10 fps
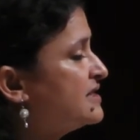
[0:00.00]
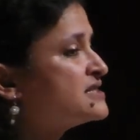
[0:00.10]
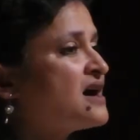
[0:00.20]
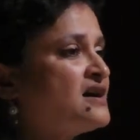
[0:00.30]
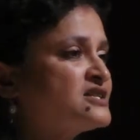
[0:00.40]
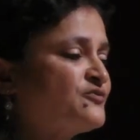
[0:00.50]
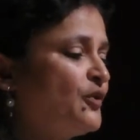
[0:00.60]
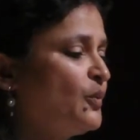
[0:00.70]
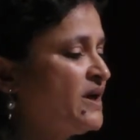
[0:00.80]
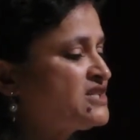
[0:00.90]
the task
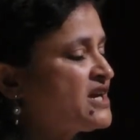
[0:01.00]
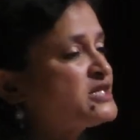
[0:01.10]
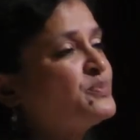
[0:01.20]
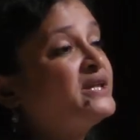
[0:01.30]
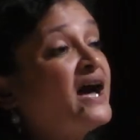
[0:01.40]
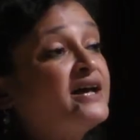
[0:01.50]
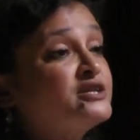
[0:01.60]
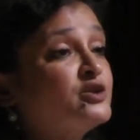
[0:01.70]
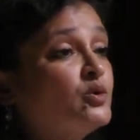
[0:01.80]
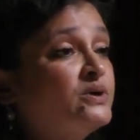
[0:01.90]
for which has been
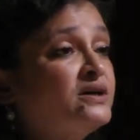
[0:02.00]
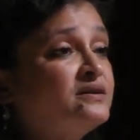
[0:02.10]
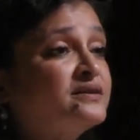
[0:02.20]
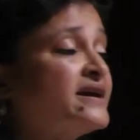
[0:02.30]
handed over,